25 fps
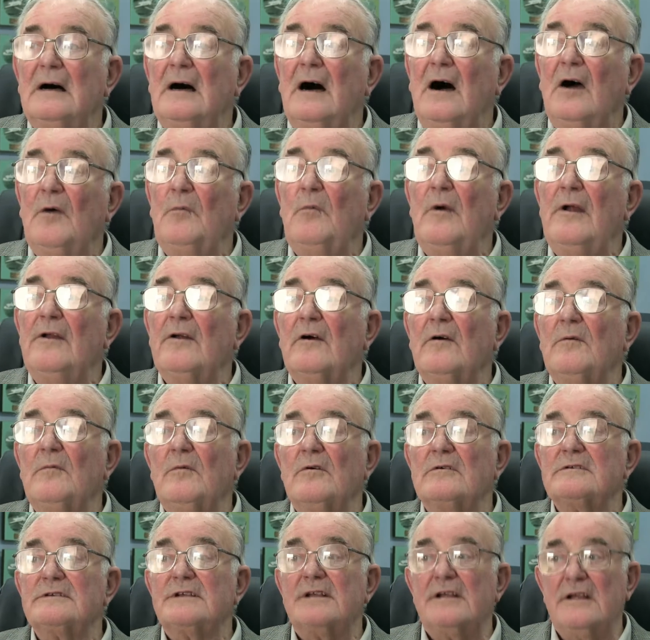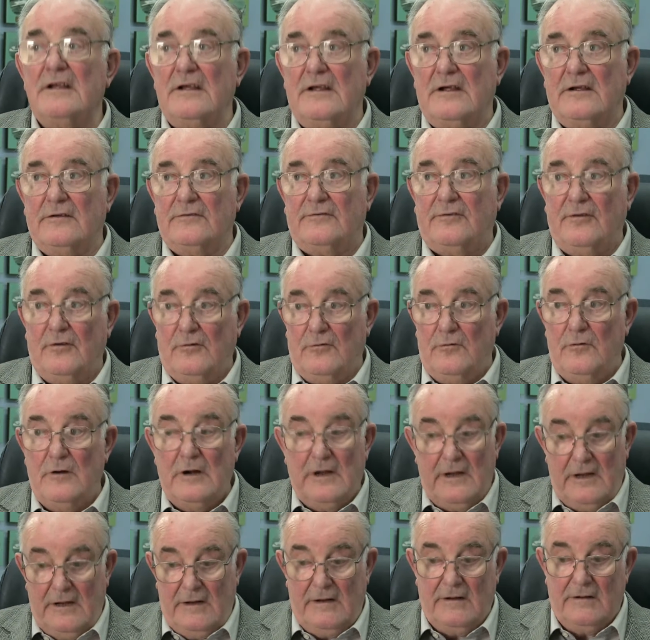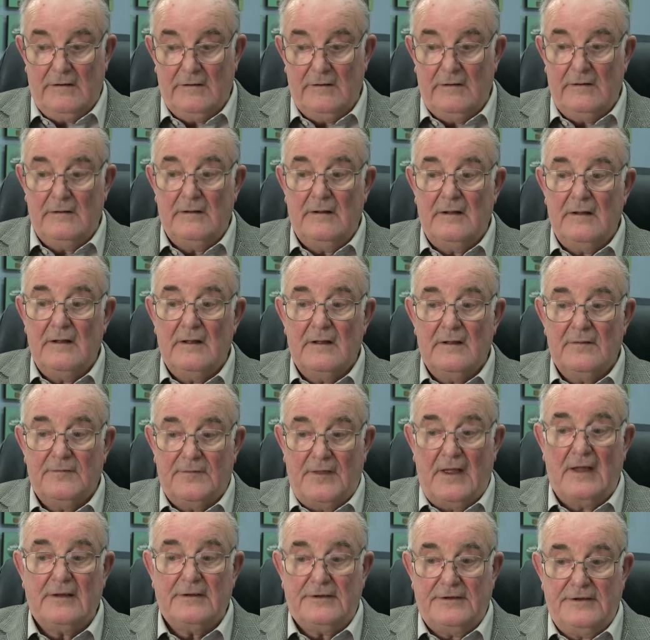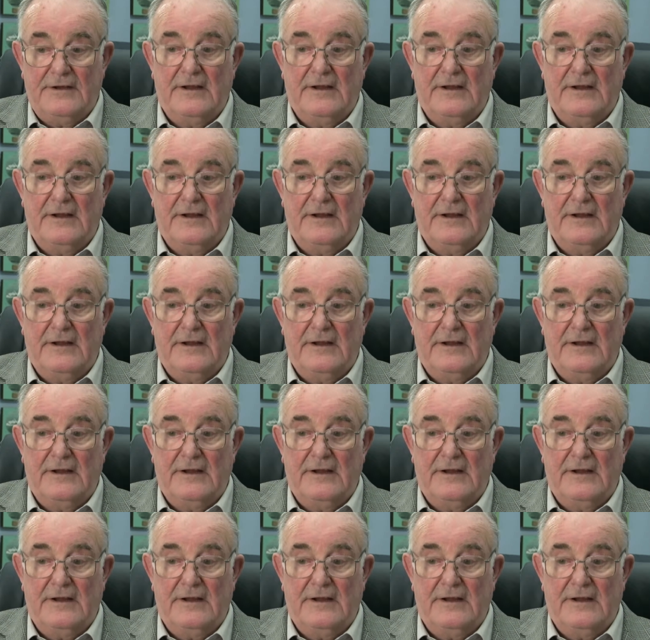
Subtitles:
When I was here that